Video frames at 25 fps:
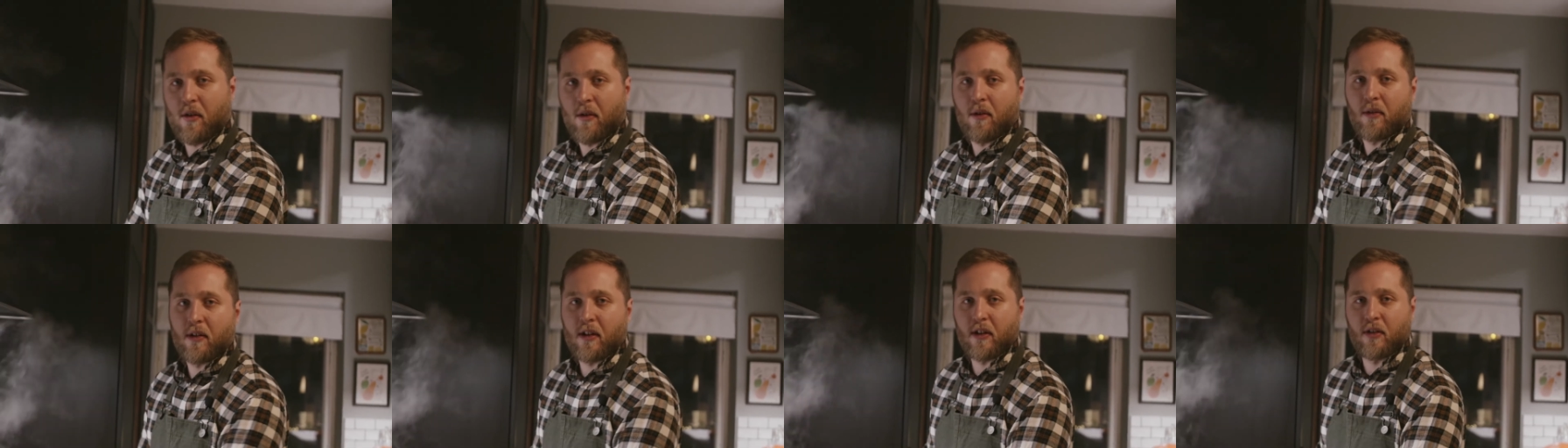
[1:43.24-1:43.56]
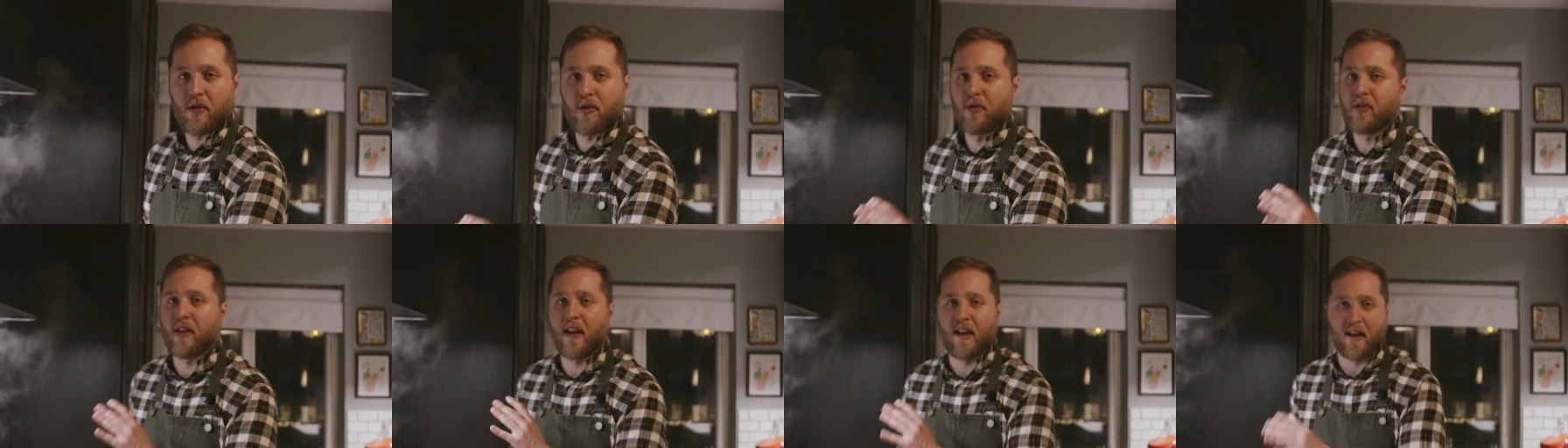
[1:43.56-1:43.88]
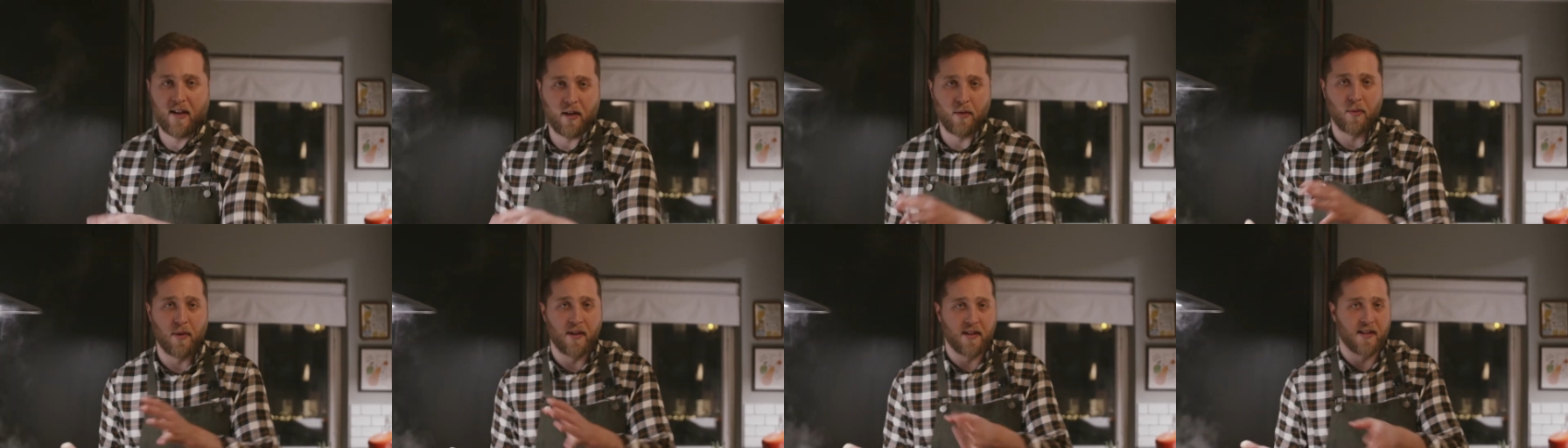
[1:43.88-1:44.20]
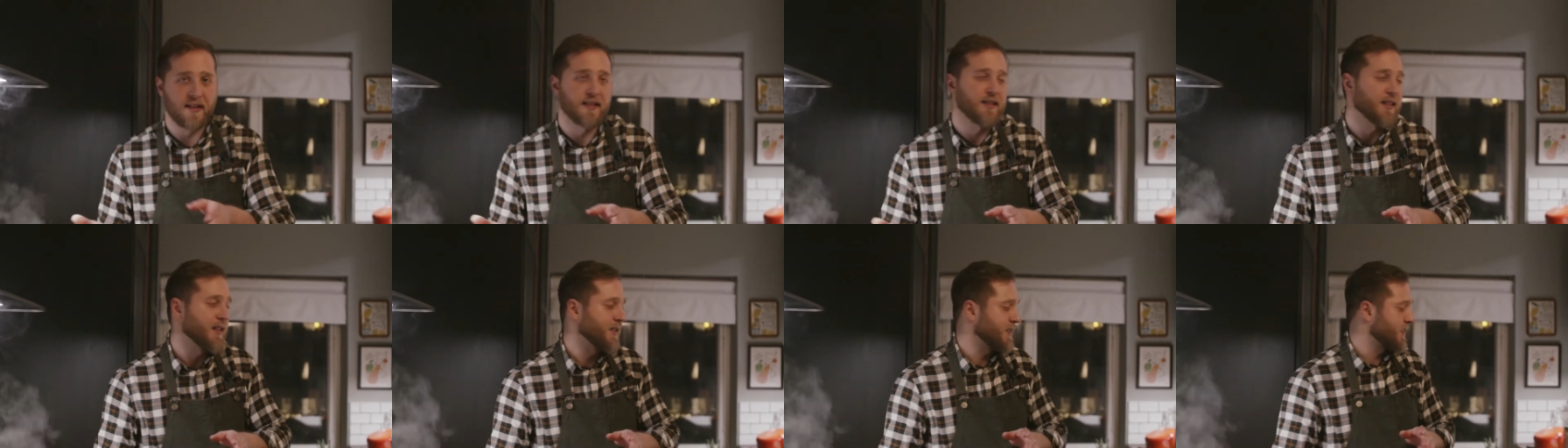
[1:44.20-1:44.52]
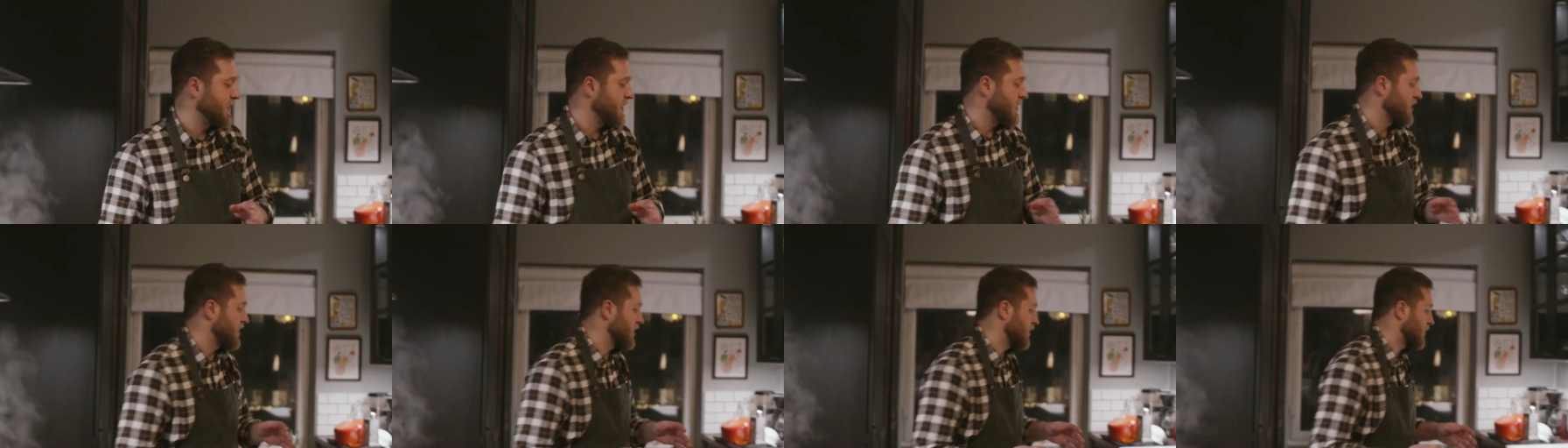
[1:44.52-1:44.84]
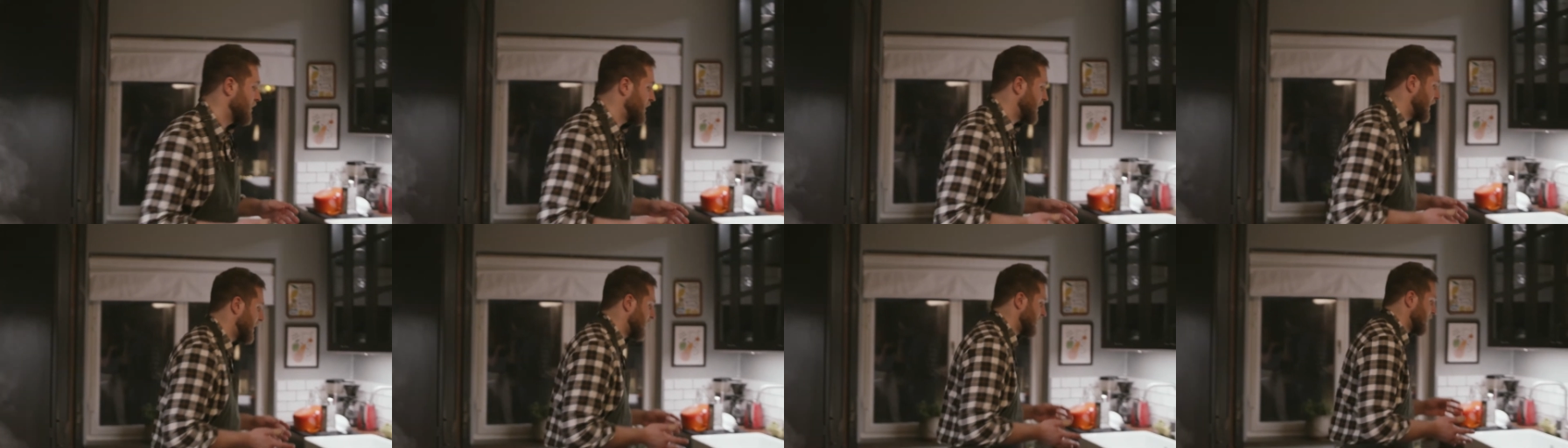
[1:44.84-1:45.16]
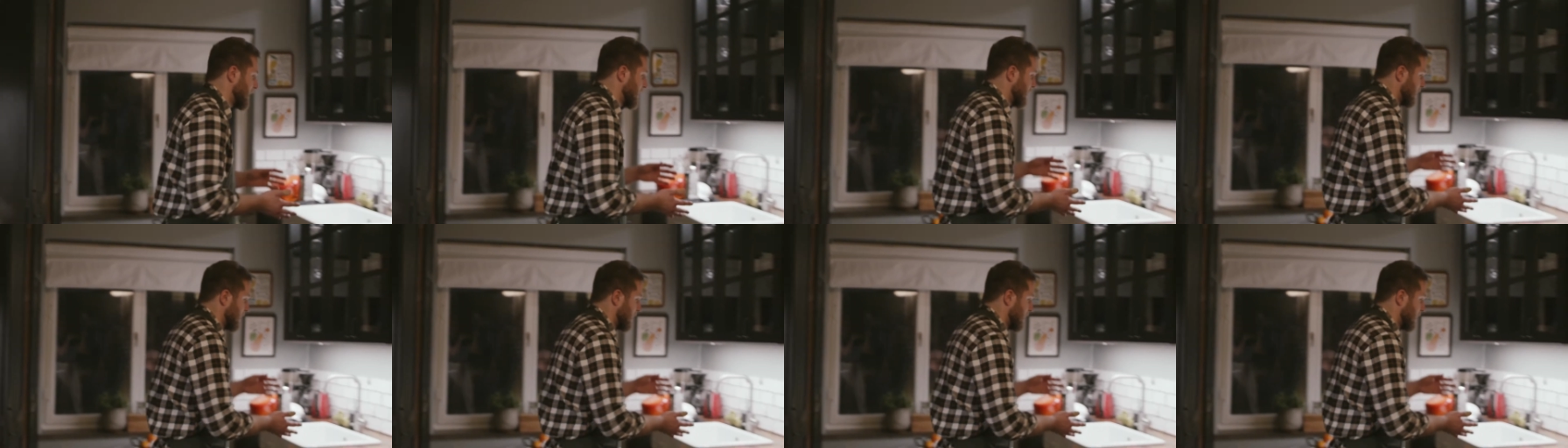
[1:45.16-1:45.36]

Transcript: only to take away the salsiccia, okay?